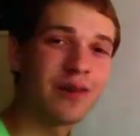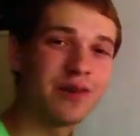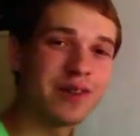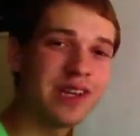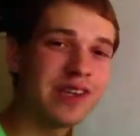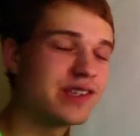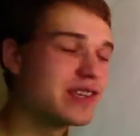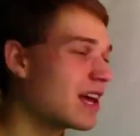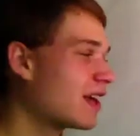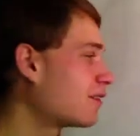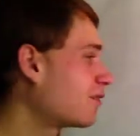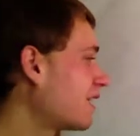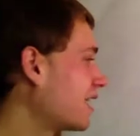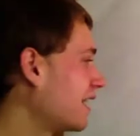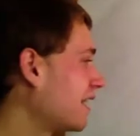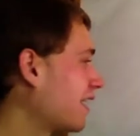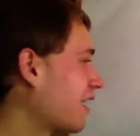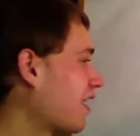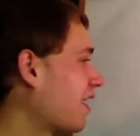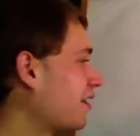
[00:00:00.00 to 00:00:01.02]

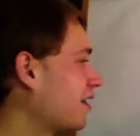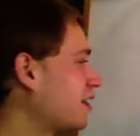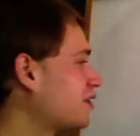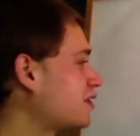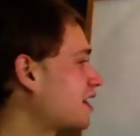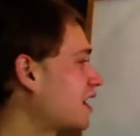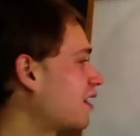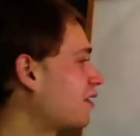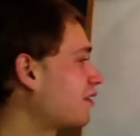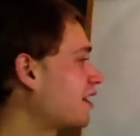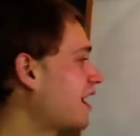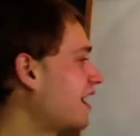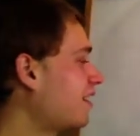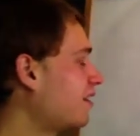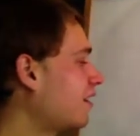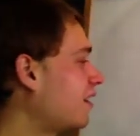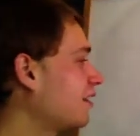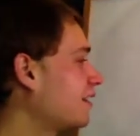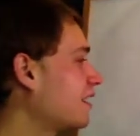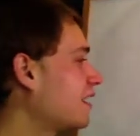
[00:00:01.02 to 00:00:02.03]
decelerating on
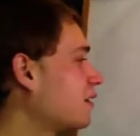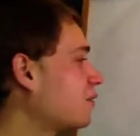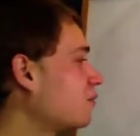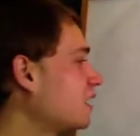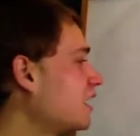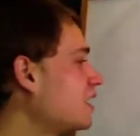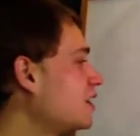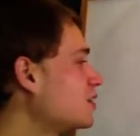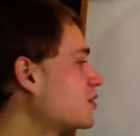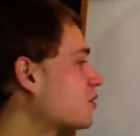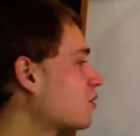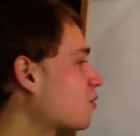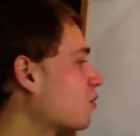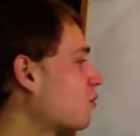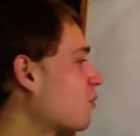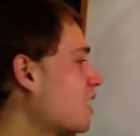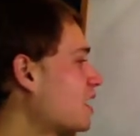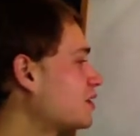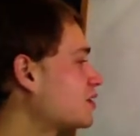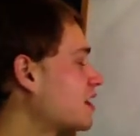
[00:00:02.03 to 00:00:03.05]
a east or
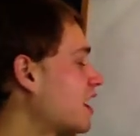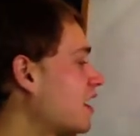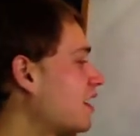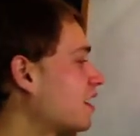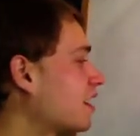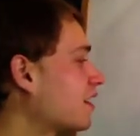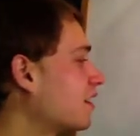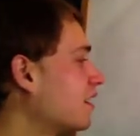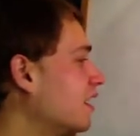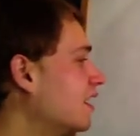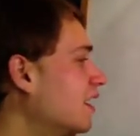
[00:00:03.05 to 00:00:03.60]
west heading.